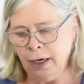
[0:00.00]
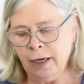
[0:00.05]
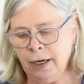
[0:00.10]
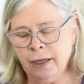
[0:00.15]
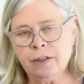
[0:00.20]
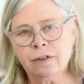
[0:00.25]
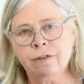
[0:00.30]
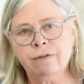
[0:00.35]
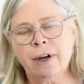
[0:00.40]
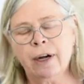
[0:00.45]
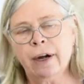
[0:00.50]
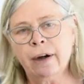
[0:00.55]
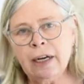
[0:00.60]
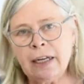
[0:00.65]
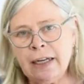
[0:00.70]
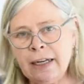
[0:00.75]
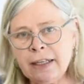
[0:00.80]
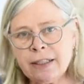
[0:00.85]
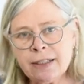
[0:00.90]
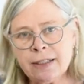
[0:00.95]
It's
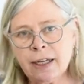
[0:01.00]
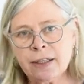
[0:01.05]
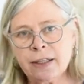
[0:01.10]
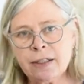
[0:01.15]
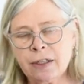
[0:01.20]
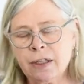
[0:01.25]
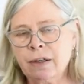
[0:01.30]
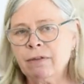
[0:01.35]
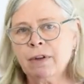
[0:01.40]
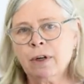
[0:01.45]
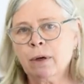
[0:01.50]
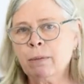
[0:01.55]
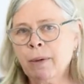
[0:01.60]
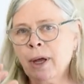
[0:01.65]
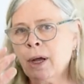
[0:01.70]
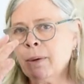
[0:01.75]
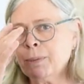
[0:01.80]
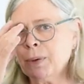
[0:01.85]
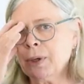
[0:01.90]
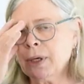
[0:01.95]
very heat sensitive. It'll
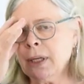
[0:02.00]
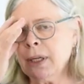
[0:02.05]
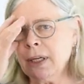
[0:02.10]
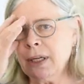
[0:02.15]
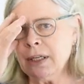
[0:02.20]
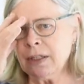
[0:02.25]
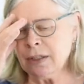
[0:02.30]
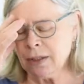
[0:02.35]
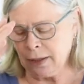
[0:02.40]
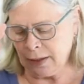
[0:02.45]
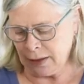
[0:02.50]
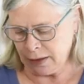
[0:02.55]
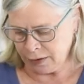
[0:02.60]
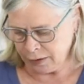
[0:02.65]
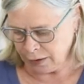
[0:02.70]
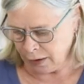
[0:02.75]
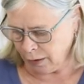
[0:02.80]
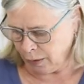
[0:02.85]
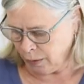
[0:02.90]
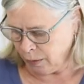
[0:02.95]
melt pretty easily.
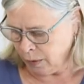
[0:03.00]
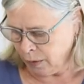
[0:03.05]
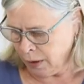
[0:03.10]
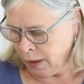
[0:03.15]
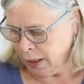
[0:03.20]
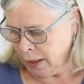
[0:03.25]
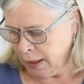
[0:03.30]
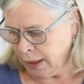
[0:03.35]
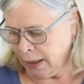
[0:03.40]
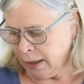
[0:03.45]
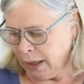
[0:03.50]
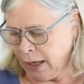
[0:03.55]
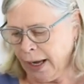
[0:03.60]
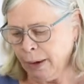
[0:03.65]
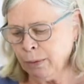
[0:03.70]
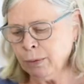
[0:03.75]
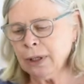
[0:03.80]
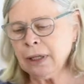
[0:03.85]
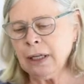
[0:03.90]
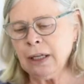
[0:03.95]
So uh,
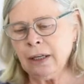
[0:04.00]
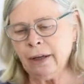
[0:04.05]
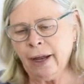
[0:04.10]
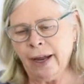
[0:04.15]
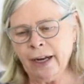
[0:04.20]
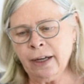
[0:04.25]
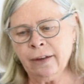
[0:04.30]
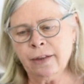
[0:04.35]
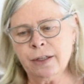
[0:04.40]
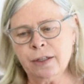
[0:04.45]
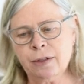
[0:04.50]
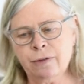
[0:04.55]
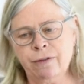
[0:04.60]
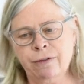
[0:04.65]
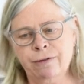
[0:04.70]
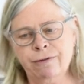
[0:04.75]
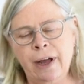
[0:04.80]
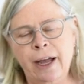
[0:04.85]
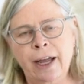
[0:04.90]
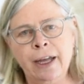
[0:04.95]
I really like this
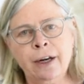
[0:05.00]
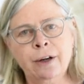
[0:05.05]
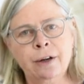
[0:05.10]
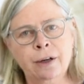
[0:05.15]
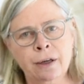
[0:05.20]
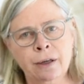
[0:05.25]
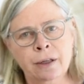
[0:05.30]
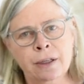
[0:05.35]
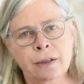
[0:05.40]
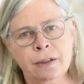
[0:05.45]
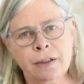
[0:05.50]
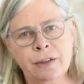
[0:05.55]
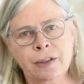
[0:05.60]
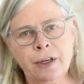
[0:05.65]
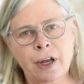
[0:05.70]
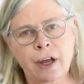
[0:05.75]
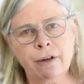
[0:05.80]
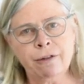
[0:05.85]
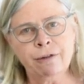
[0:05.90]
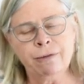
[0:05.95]
finer
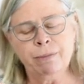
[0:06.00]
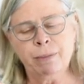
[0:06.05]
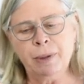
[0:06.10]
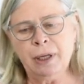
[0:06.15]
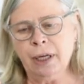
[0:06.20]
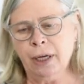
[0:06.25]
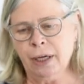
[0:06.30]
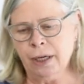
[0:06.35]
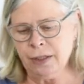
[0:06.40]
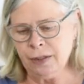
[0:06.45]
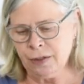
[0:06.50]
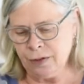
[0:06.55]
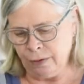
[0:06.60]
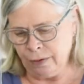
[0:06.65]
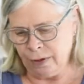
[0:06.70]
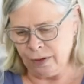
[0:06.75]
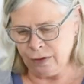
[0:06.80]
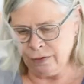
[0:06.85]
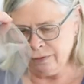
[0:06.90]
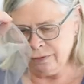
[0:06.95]
stuff because, or
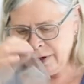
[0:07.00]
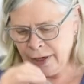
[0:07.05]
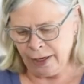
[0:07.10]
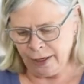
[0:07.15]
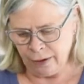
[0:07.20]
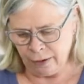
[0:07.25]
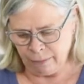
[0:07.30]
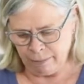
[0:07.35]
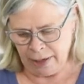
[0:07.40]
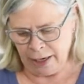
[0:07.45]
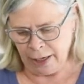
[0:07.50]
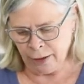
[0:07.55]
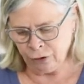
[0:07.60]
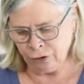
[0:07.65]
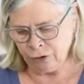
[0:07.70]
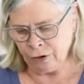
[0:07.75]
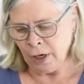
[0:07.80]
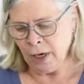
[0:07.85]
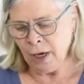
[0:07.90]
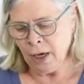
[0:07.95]
this finer mesh,
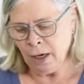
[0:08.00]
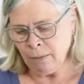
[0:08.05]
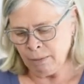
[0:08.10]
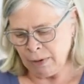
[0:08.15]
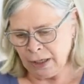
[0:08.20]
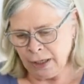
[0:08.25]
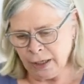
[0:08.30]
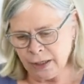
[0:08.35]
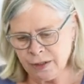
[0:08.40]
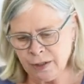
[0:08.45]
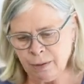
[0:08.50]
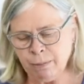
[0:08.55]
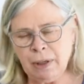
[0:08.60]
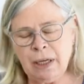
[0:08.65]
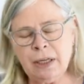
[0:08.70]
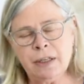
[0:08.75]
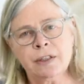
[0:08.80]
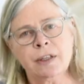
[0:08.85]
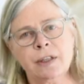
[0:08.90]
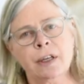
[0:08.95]
because it
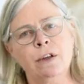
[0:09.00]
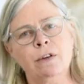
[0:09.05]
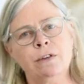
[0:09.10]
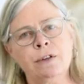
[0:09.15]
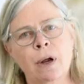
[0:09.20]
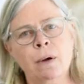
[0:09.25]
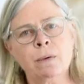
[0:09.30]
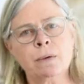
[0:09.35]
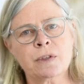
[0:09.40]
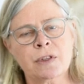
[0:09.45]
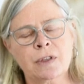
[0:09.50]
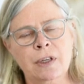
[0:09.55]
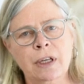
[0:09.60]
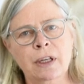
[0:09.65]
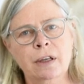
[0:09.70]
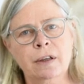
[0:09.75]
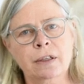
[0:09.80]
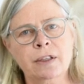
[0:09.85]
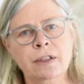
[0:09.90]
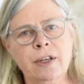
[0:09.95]
means that you don't
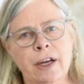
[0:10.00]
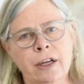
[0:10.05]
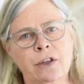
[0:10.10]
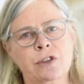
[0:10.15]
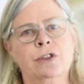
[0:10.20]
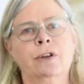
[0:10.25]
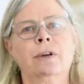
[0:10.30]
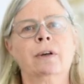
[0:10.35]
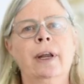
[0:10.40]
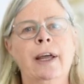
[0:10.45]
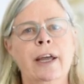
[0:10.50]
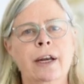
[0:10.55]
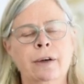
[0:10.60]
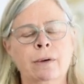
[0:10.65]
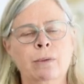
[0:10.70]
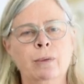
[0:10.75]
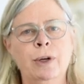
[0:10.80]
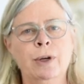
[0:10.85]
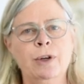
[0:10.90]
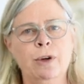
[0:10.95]
see the texture
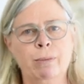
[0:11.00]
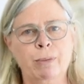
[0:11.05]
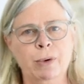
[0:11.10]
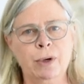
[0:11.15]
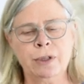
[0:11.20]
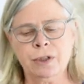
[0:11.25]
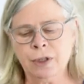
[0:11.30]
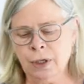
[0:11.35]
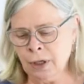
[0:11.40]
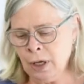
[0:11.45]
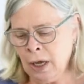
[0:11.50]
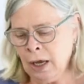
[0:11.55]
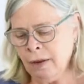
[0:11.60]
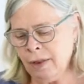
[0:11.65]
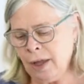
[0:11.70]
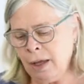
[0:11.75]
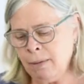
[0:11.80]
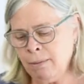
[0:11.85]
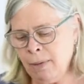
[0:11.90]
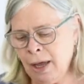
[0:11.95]
later when you're printing.
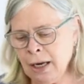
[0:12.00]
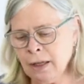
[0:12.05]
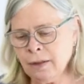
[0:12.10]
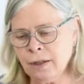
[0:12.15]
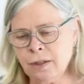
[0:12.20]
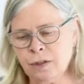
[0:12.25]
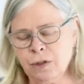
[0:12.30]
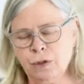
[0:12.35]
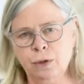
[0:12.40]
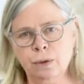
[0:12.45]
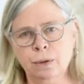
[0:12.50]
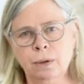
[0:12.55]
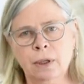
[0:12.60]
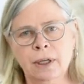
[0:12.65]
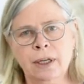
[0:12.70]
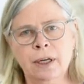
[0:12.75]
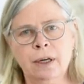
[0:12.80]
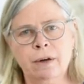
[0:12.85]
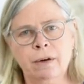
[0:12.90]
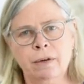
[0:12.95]
They make this tulle
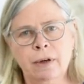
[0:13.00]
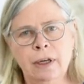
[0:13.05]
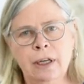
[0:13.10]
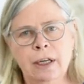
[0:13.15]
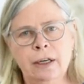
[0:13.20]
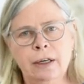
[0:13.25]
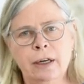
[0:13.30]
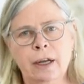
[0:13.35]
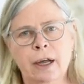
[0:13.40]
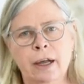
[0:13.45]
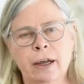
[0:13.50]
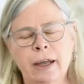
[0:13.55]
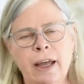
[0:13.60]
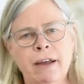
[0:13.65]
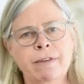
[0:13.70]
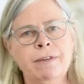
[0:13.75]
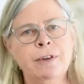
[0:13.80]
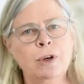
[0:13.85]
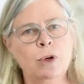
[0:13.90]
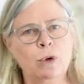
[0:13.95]
in, in uh,
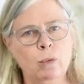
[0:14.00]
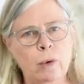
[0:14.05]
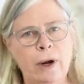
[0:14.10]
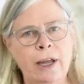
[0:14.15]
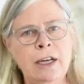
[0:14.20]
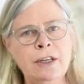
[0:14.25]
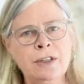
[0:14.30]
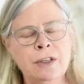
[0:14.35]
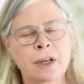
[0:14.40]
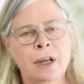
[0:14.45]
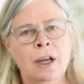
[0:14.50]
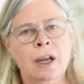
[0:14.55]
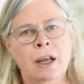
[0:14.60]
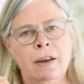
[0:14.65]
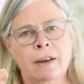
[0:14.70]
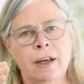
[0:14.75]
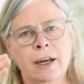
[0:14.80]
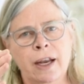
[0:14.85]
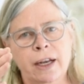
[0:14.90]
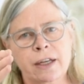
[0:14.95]
heavier weight
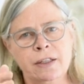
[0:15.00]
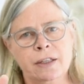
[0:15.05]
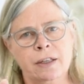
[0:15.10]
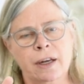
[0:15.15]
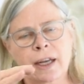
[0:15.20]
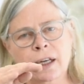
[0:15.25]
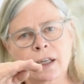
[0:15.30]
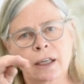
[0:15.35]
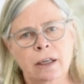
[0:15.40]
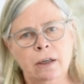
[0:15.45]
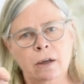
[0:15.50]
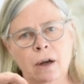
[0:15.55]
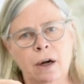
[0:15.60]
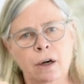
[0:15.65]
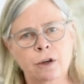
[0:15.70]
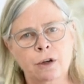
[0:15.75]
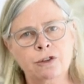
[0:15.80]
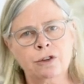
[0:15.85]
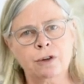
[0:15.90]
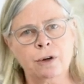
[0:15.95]
that has slightly
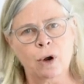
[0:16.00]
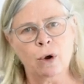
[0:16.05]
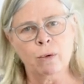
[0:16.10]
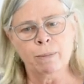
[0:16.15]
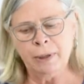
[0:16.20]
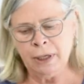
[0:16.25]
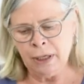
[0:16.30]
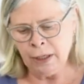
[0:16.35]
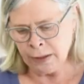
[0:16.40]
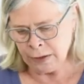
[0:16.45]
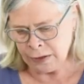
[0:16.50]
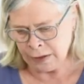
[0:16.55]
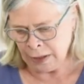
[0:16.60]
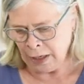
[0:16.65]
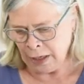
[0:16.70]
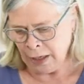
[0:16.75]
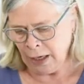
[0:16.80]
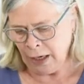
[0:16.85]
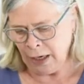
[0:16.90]
larger openings.